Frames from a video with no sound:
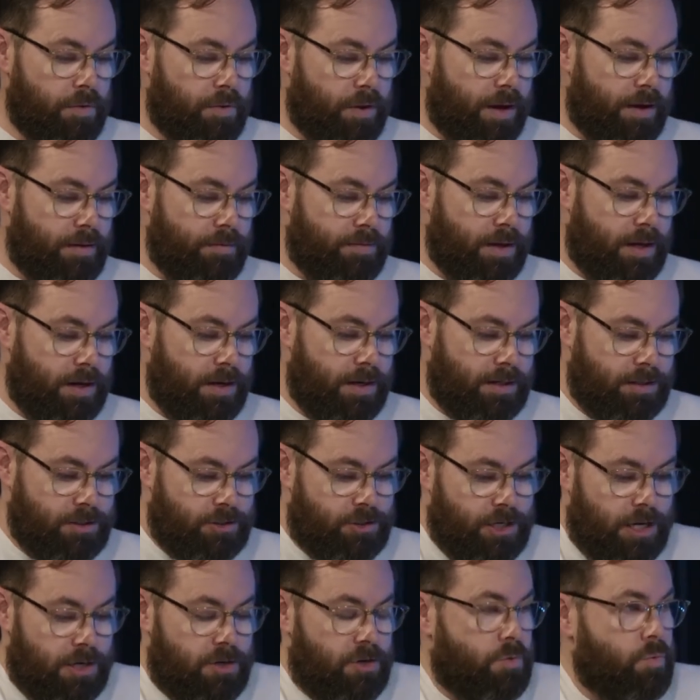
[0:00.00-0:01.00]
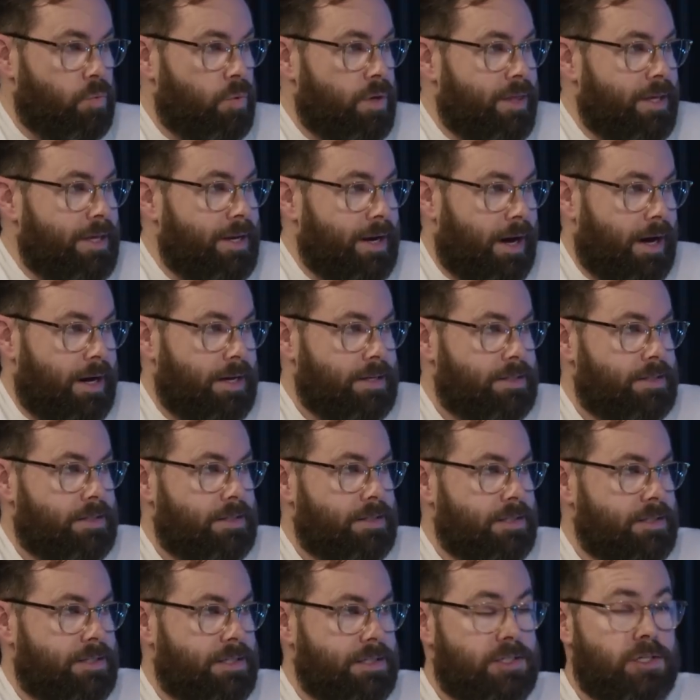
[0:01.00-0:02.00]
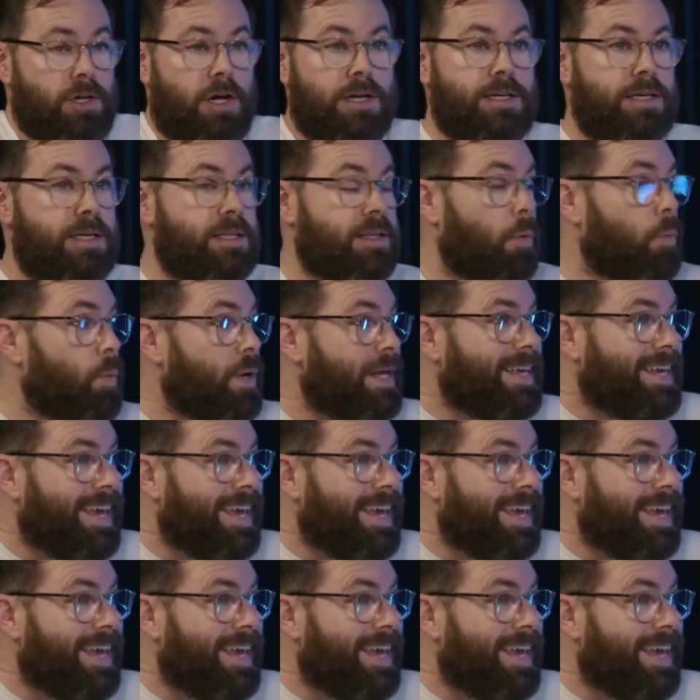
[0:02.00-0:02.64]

they have then engendered within us is this idea that we